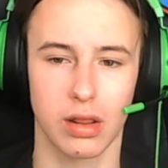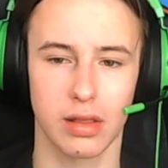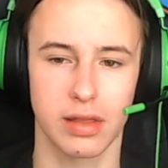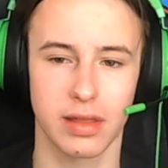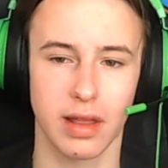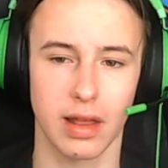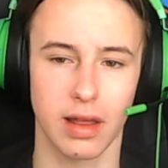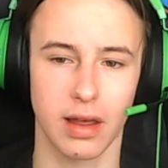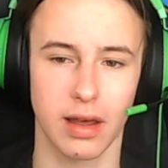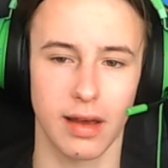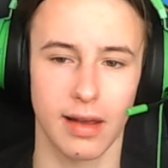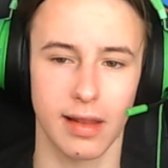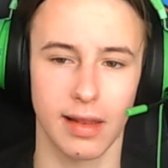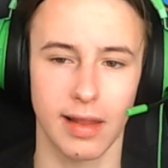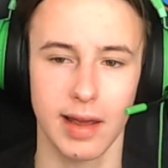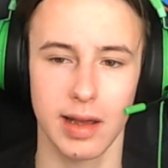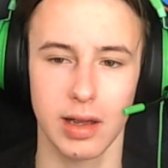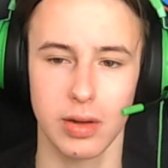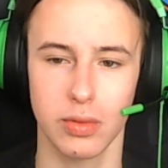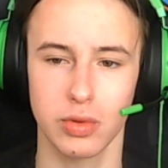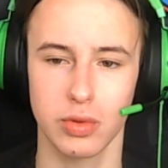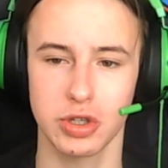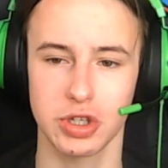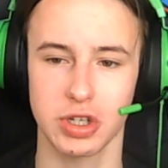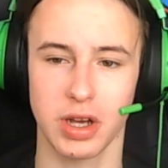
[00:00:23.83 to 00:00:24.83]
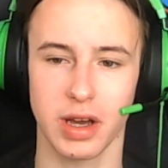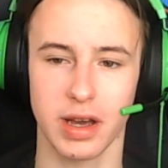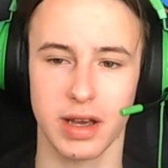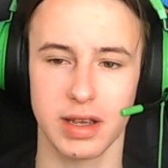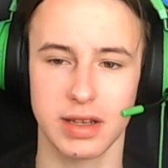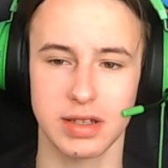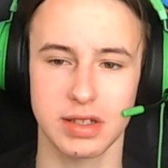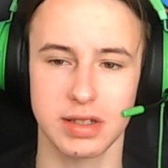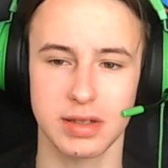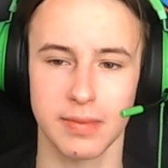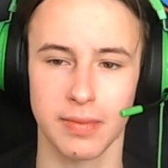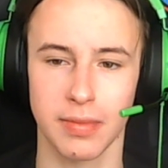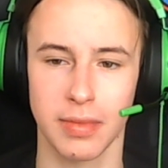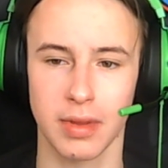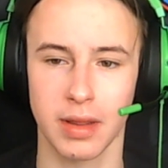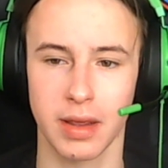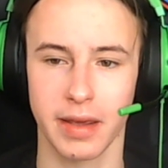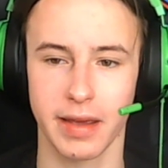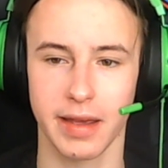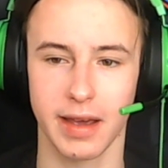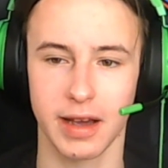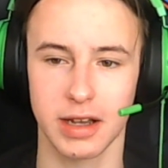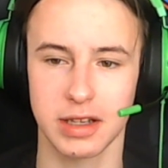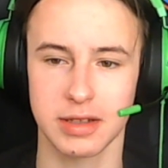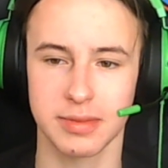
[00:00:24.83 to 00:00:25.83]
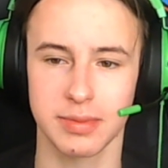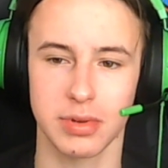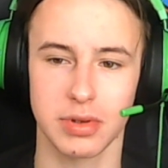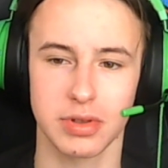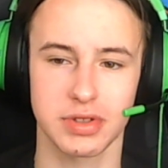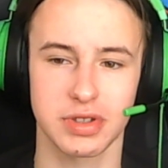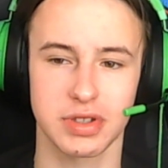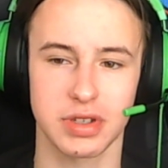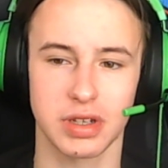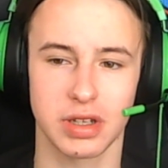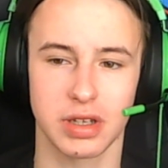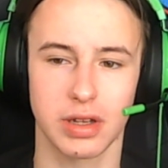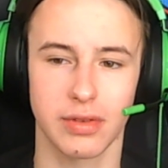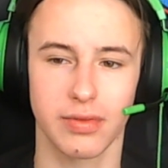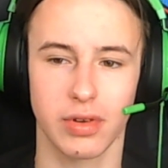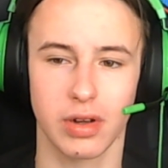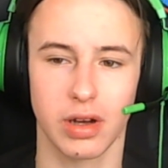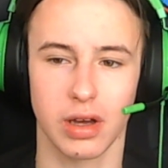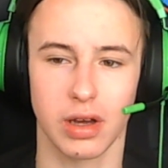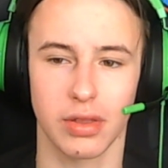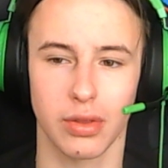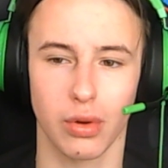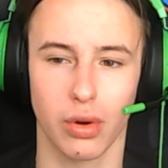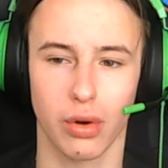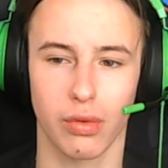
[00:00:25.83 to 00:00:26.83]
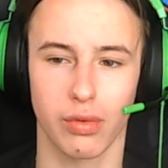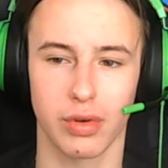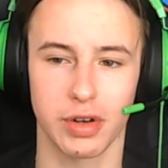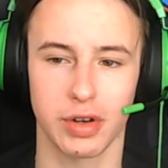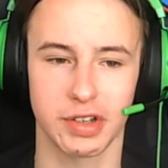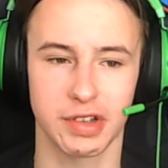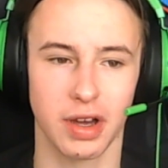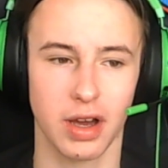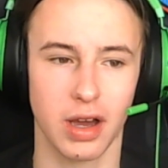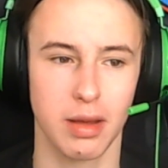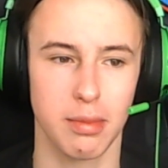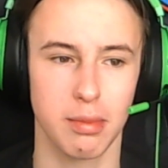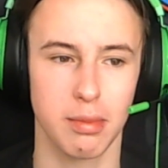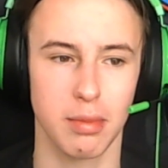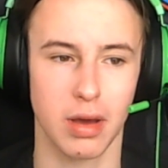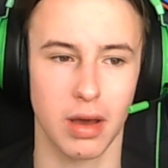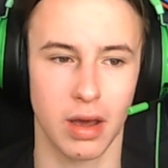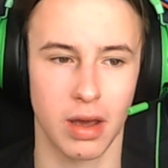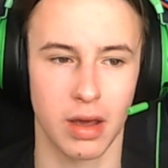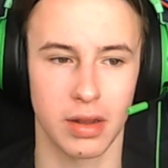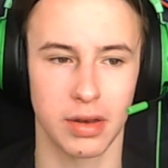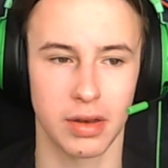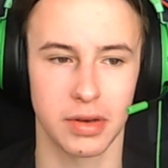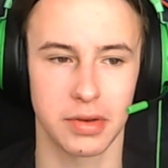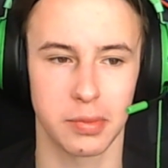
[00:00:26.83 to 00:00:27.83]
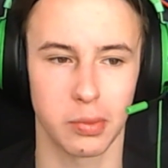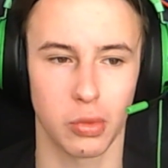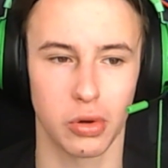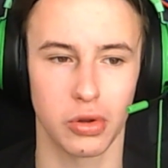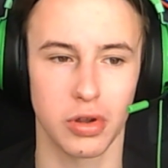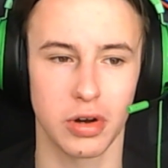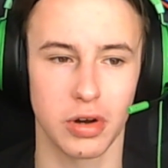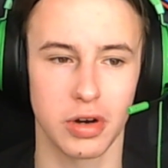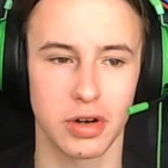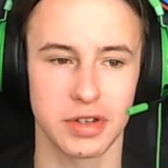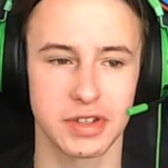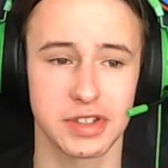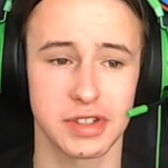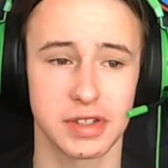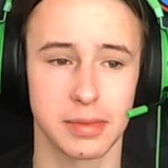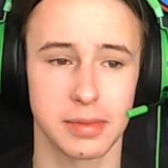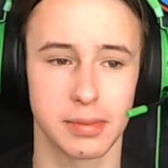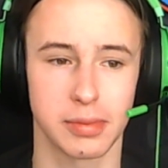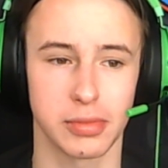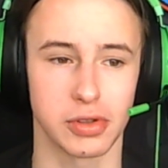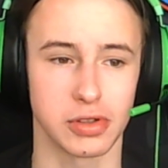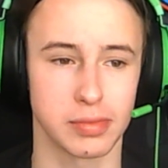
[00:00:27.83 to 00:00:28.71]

The language has expanded significantly over time, and modern C++